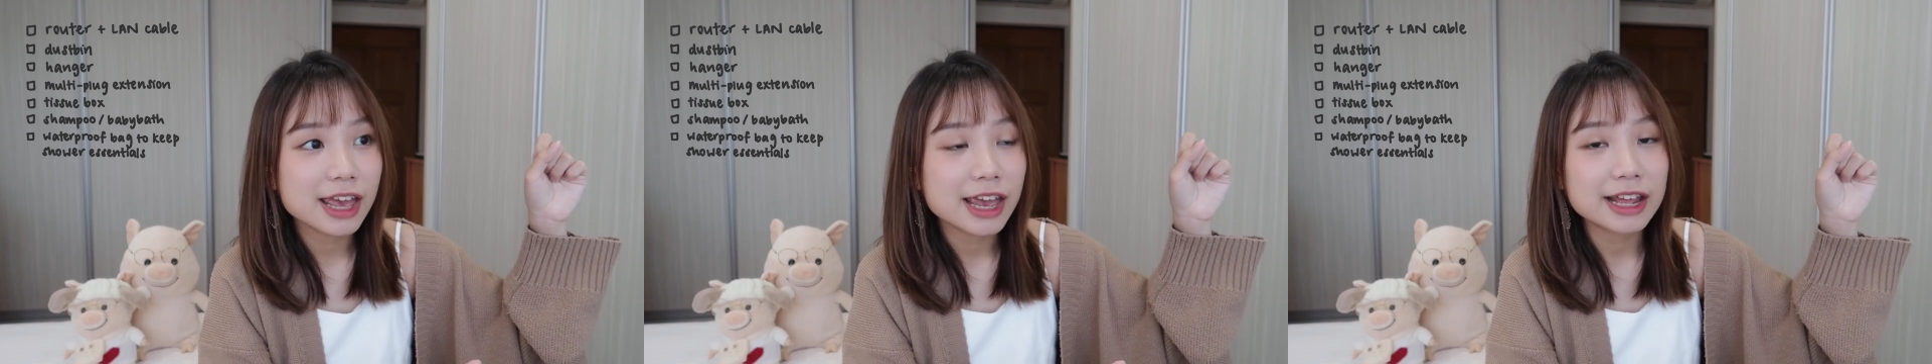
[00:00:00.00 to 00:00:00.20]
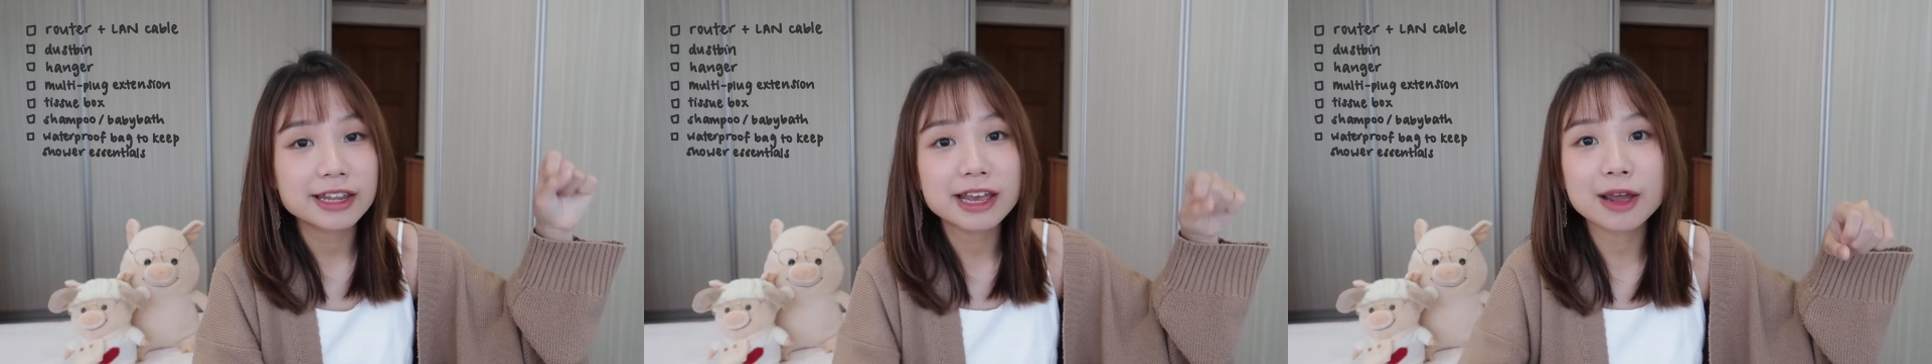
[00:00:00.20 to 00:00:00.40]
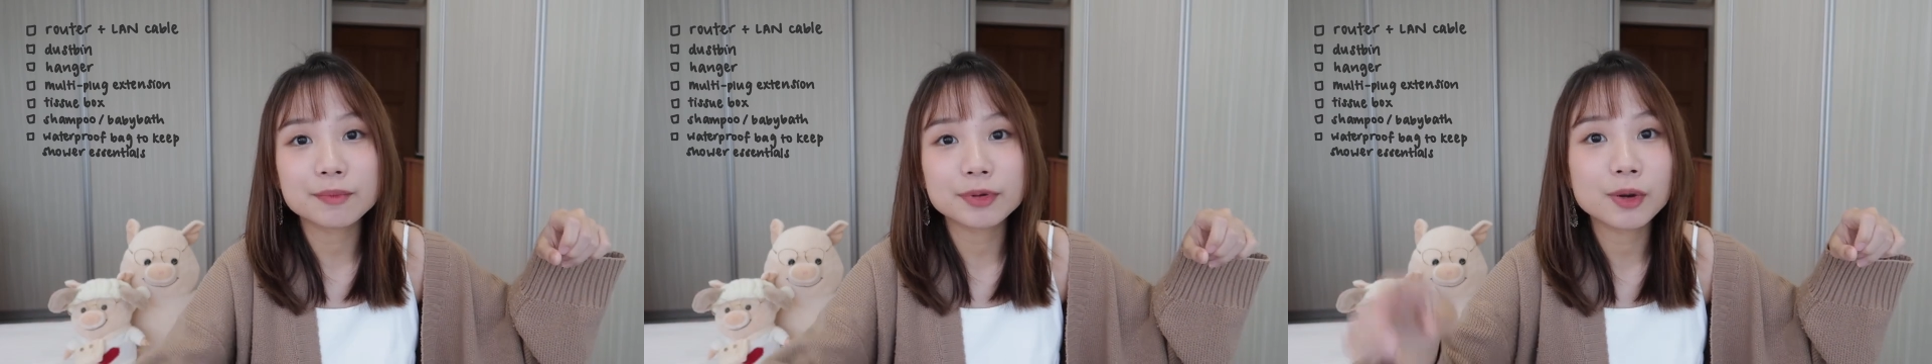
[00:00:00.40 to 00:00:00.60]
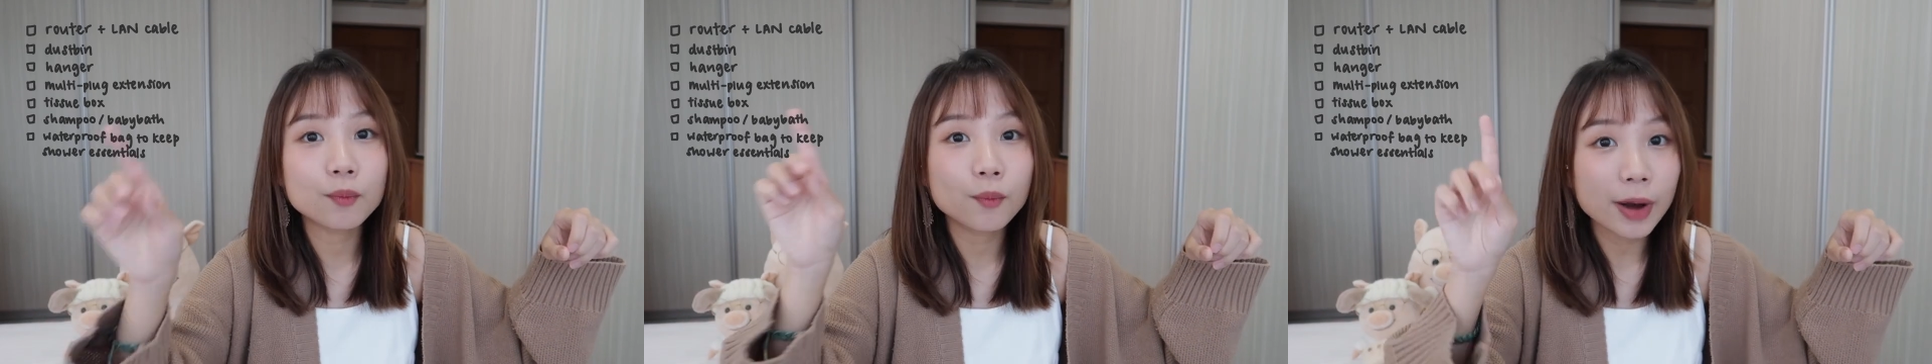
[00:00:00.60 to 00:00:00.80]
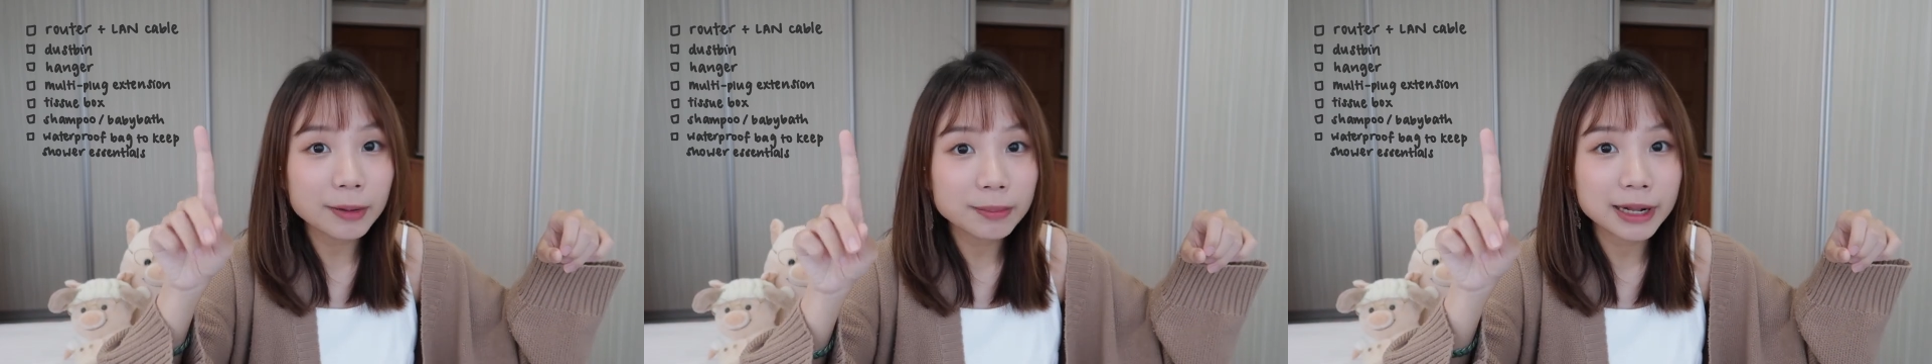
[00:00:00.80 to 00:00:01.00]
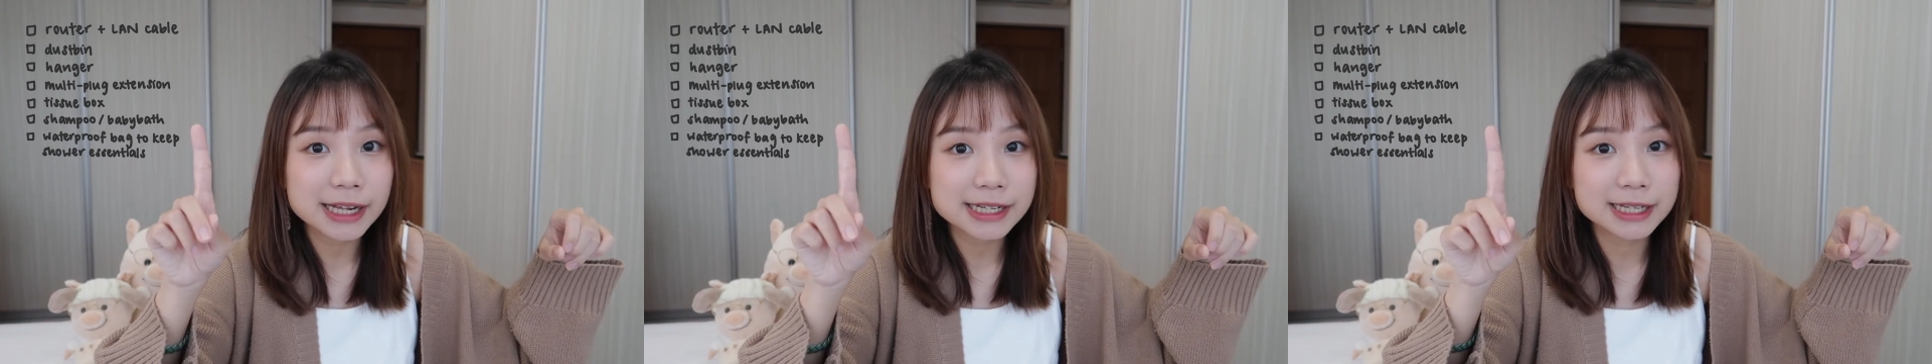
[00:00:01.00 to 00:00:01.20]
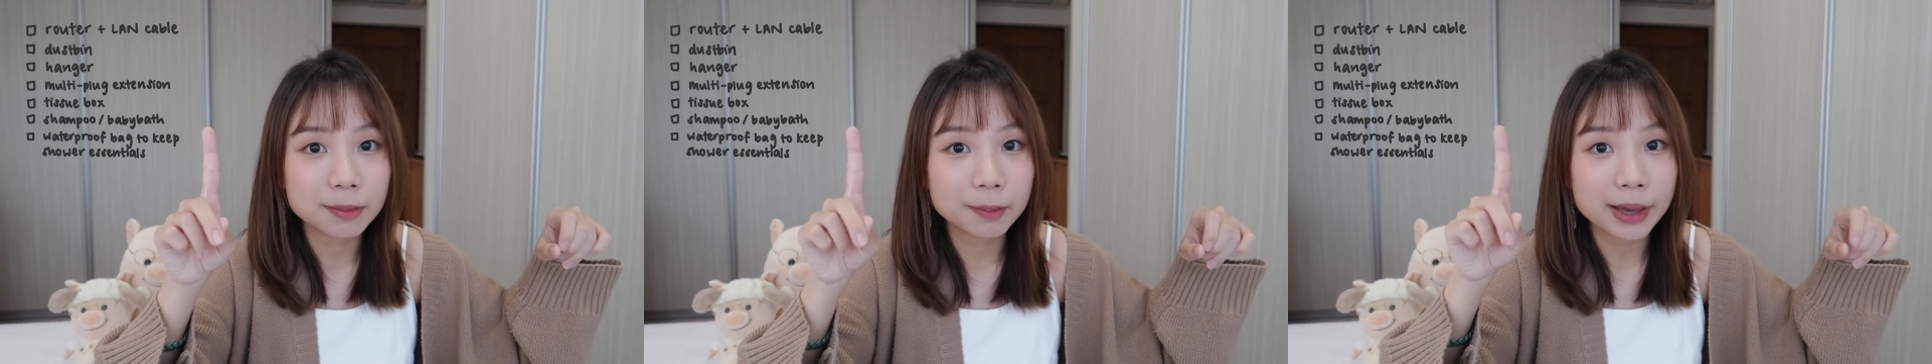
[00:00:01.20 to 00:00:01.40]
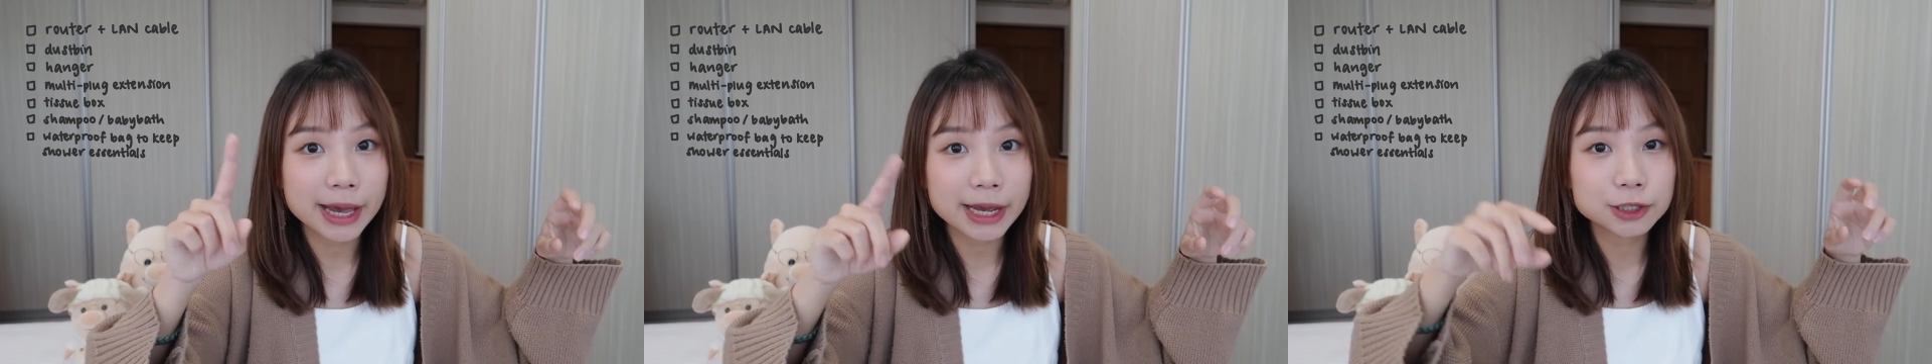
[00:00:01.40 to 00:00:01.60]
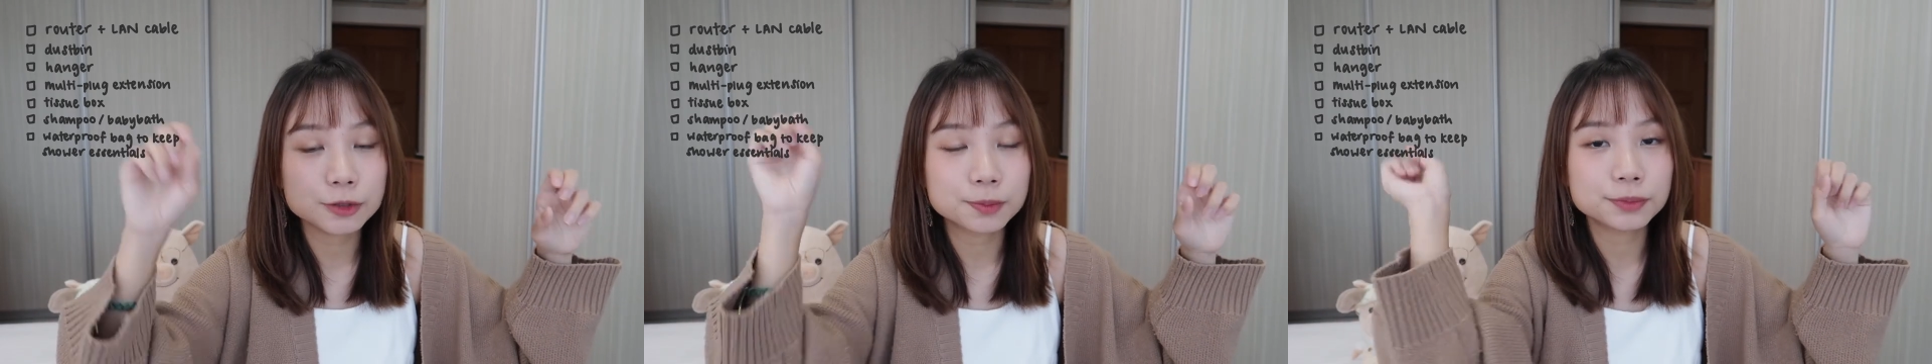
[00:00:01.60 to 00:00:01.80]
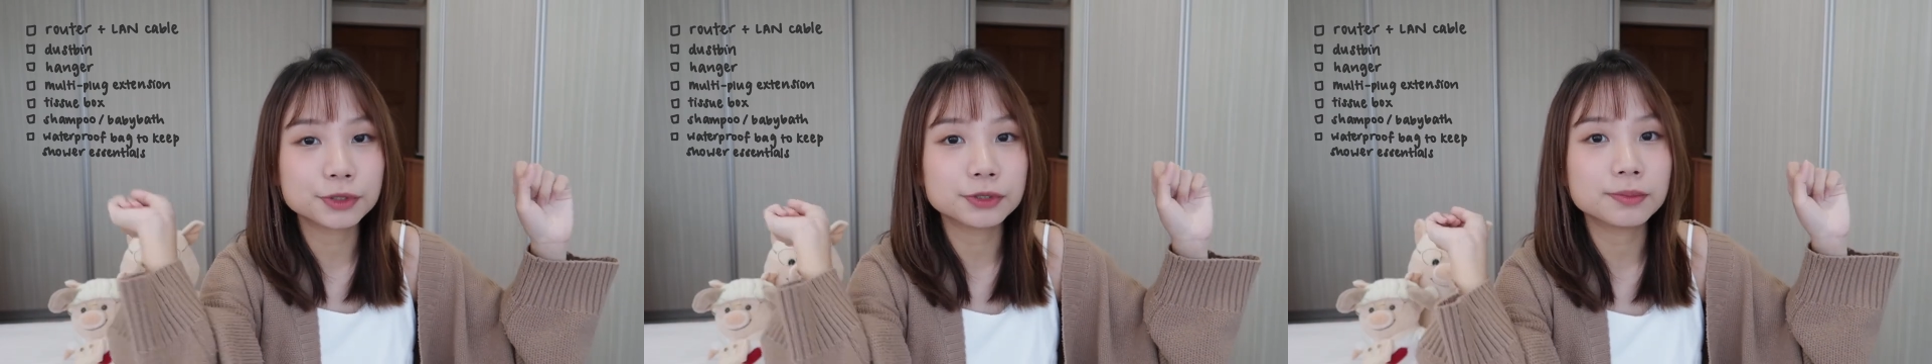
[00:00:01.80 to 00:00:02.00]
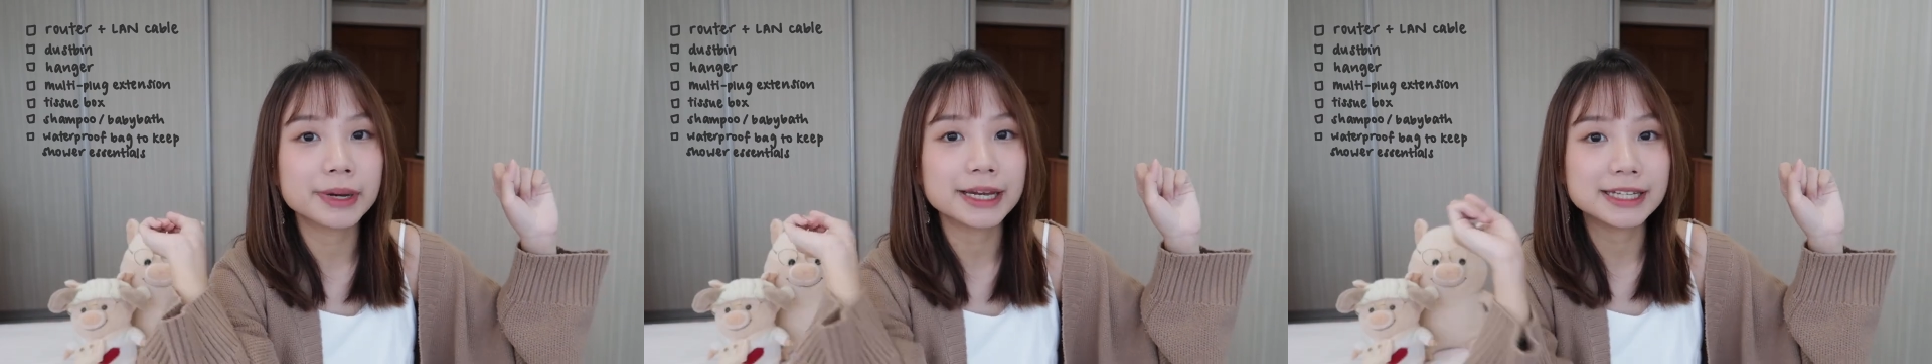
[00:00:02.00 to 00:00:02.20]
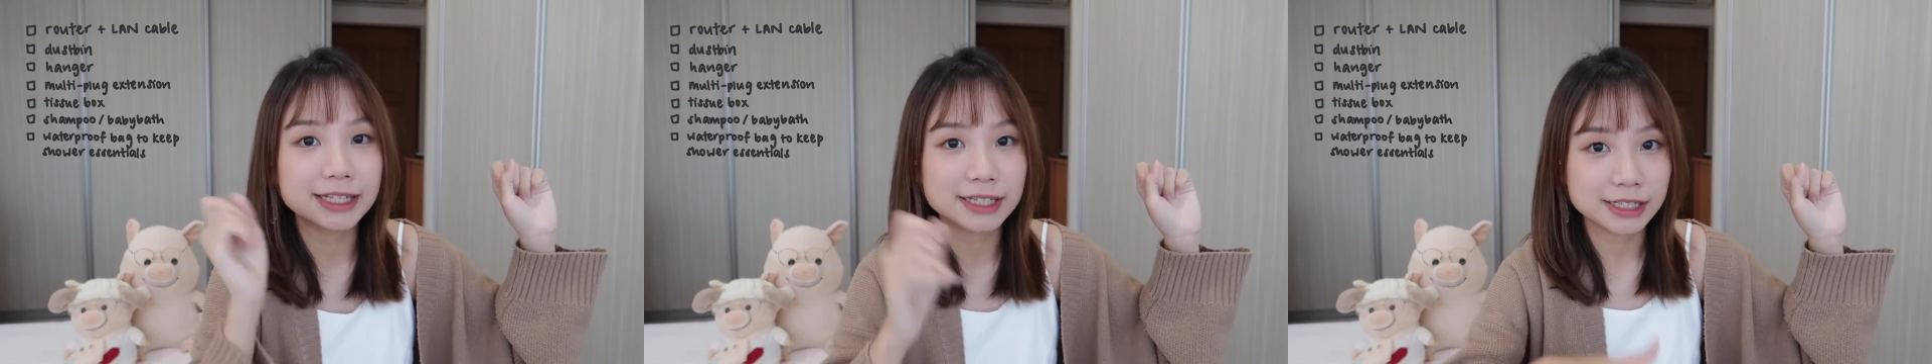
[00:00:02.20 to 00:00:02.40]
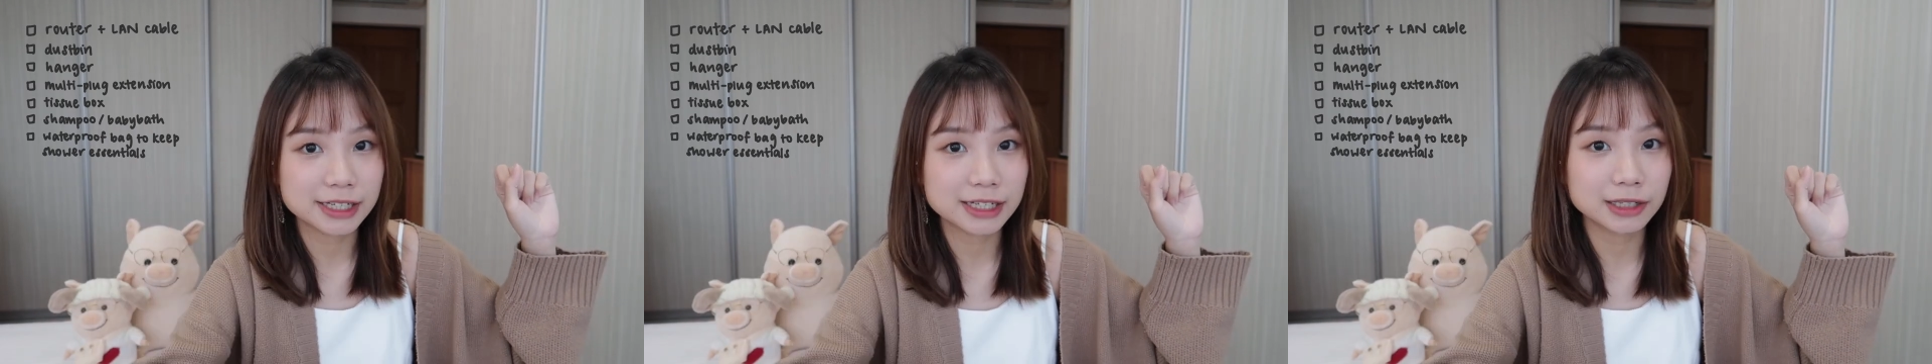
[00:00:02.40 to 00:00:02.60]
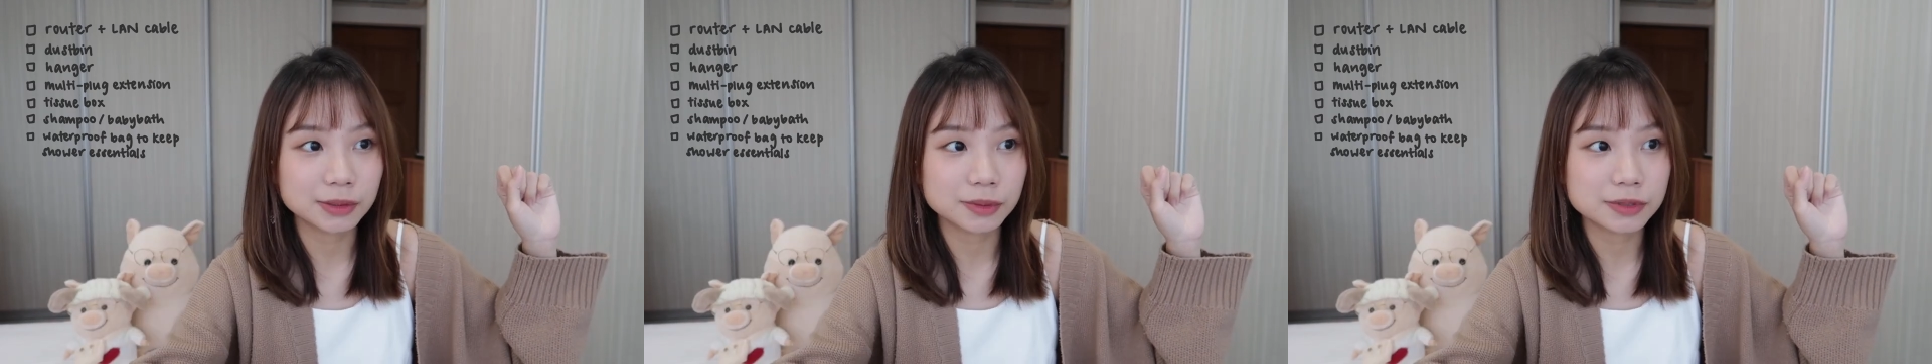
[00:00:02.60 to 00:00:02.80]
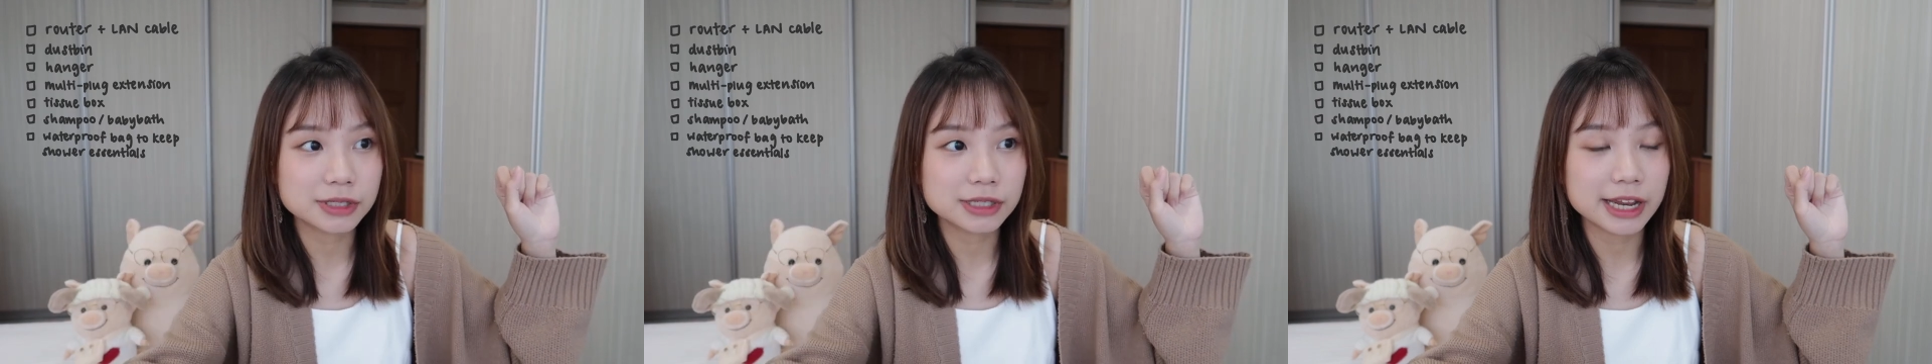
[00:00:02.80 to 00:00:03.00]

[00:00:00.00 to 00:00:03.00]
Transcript: And then I bring one plastic bag to put my dirty clothes.